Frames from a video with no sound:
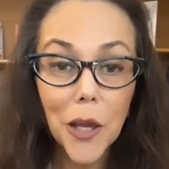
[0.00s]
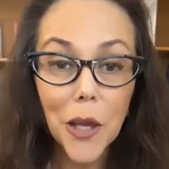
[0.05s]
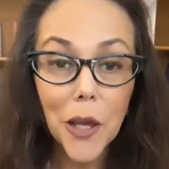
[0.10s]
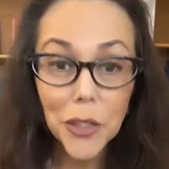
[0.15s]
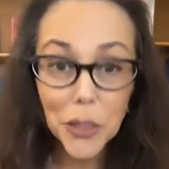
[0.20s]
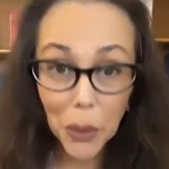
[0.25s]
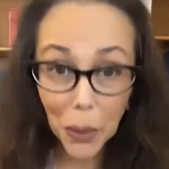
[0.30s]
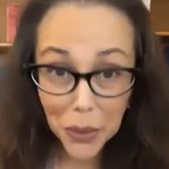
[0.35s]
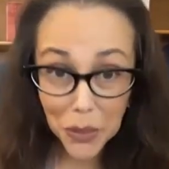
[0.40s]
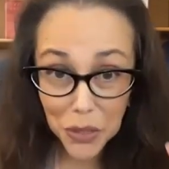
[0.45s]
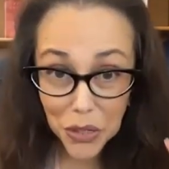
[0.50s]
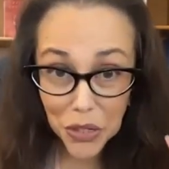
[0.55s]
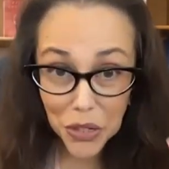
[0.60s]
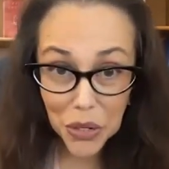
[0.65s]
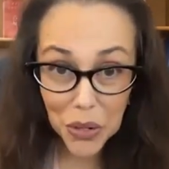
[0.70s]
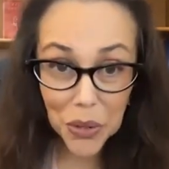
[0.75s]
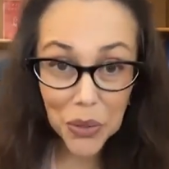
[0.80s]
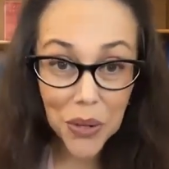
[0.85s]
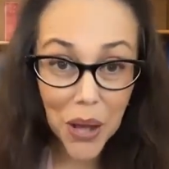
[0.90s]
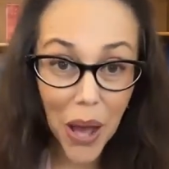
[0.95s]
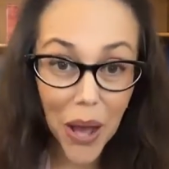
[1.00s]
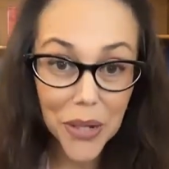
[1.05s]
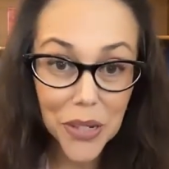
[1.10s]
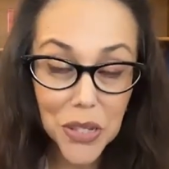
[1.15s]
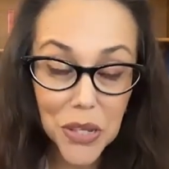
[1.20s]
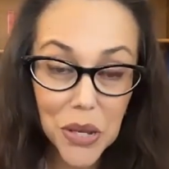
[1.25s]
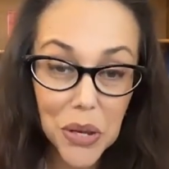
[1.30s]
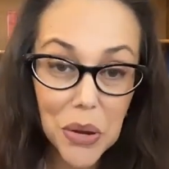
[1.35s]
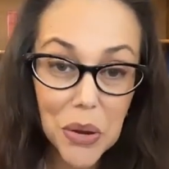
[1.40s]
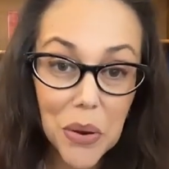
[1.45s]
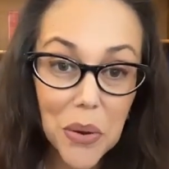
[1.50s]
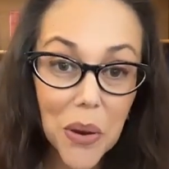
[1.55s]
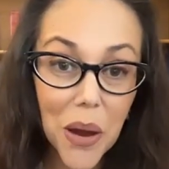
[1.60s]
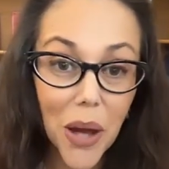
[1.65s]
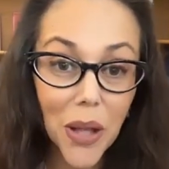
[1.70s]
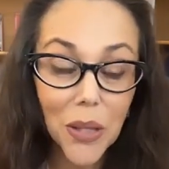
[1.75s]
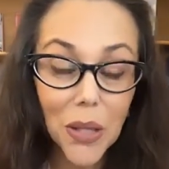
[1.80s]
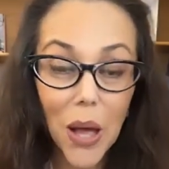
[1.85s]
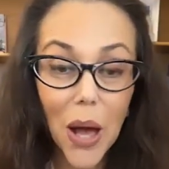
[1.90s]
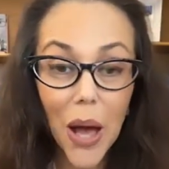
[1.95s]
So I do not do
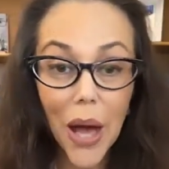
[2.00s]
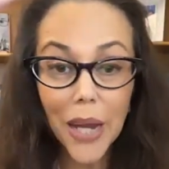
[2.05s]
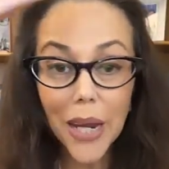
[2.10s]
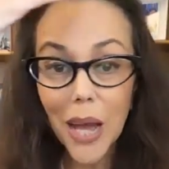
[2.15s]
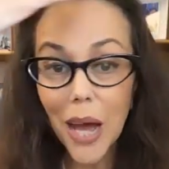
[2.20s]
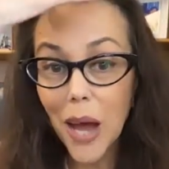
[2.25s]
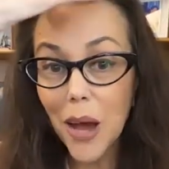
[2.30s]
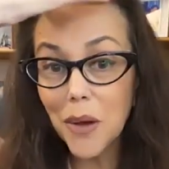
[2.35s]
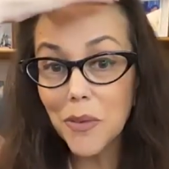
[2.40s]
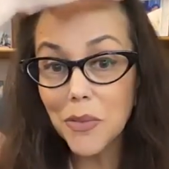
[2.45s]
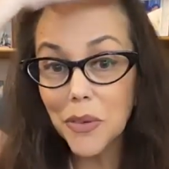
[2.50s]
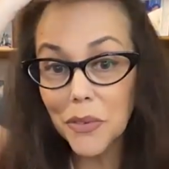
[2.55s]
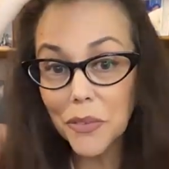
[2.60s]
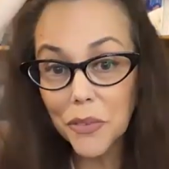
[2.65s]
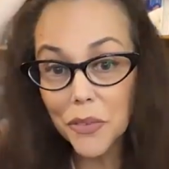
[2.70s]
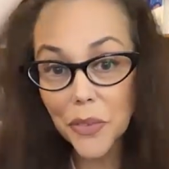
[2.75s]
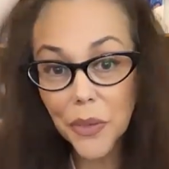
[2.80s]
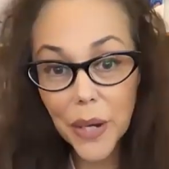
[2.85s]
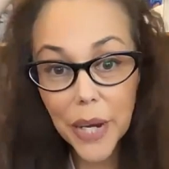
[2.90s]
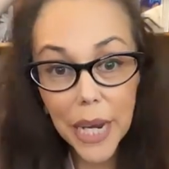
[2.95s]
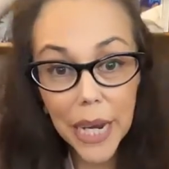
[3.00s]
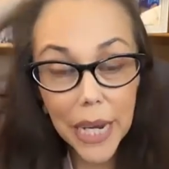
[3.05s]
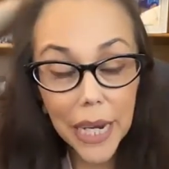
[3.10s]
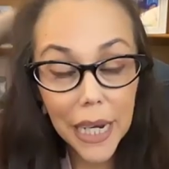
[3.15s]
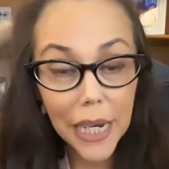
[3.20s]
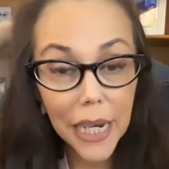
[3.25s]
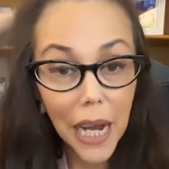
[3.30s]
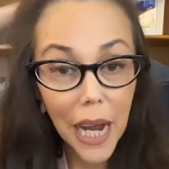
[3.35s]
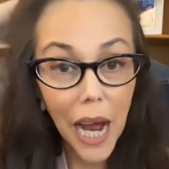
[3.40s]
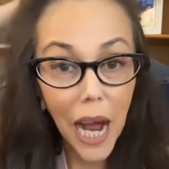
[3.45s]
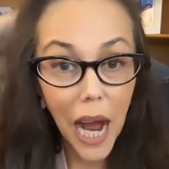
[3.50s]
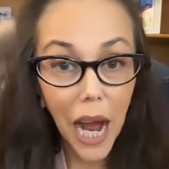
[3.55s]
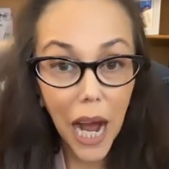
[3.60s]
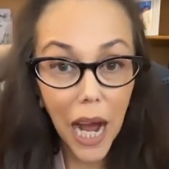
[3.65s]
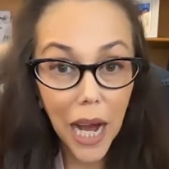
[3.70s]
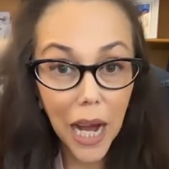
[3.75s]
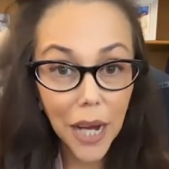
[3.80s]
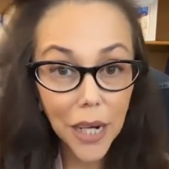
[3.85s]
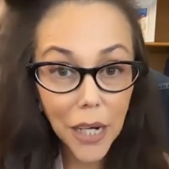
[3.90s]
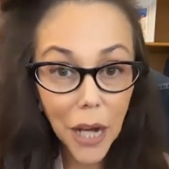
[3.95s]
a lot of free
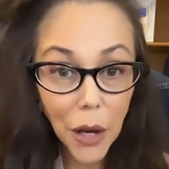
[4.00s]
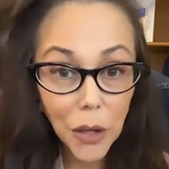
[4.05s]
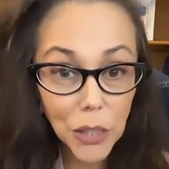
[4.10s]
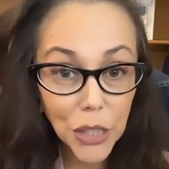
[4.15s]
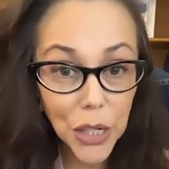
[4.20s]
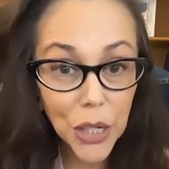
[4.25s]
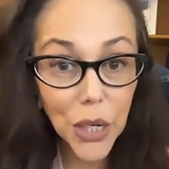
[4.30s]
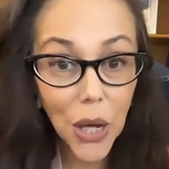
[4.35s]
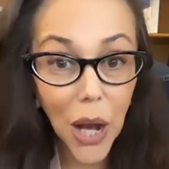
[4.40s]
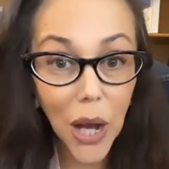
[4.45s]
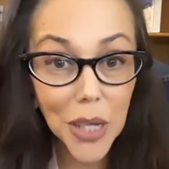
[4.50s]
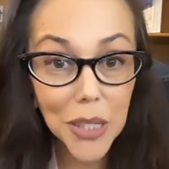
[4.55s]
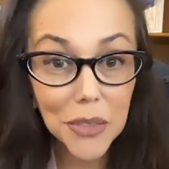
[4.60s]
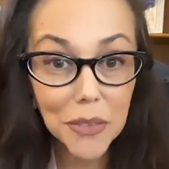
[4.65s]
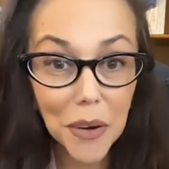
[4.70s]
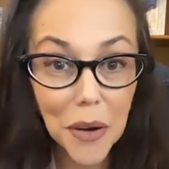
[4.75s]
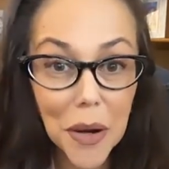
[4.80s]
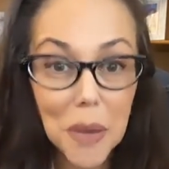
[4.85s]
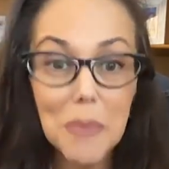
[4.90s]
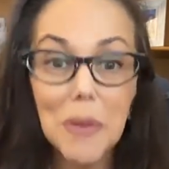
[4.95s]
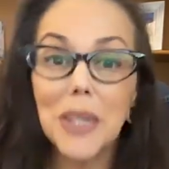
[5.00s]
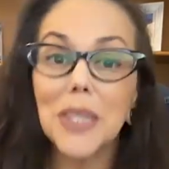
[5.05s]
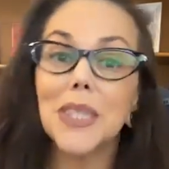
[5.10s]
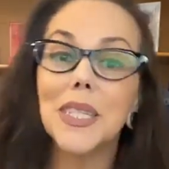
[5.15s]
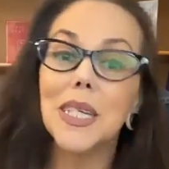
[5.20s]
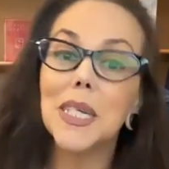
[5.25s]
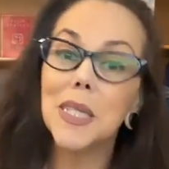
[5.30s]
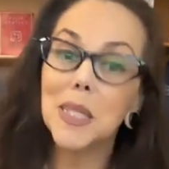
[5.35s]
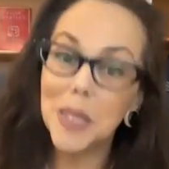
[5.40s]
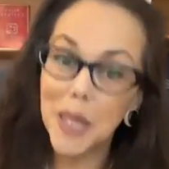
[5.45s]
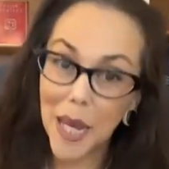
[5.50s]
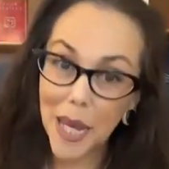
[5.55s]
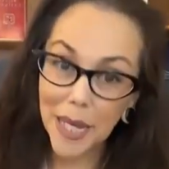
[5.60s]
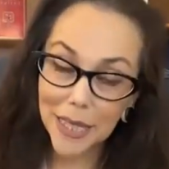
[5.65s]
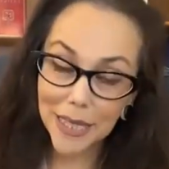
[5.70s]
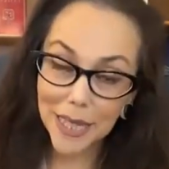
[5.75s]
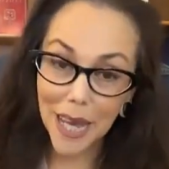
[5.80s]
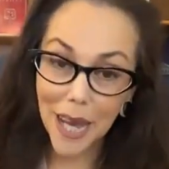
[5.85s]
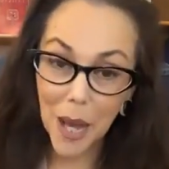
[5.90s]
coaching calls very much these days.